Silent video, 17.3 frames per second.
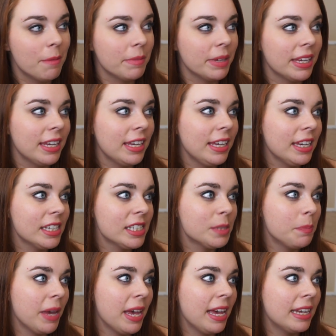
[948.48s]
He has
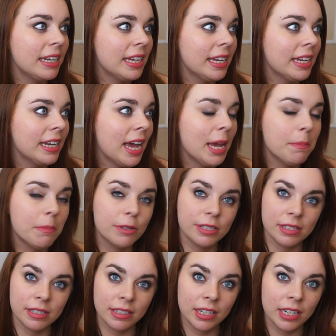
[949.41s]
been in
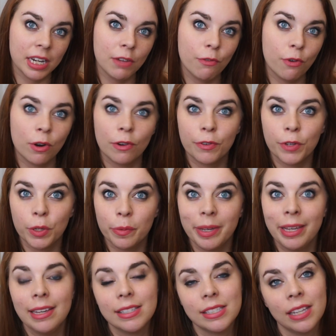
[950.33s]
hyposalinity for a few
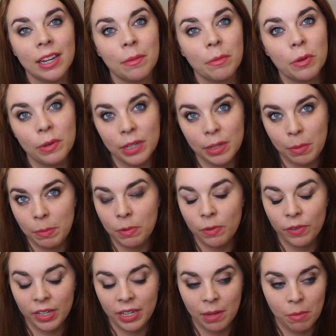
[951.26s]
weeks, and I'm going to be
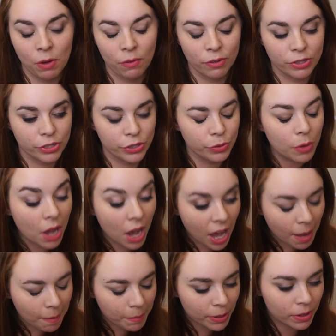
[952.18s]
moving him over to
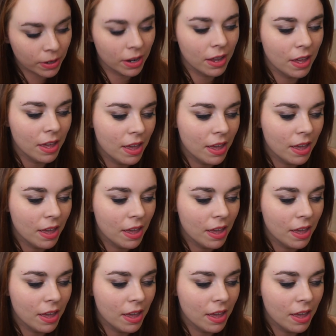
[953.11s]
copper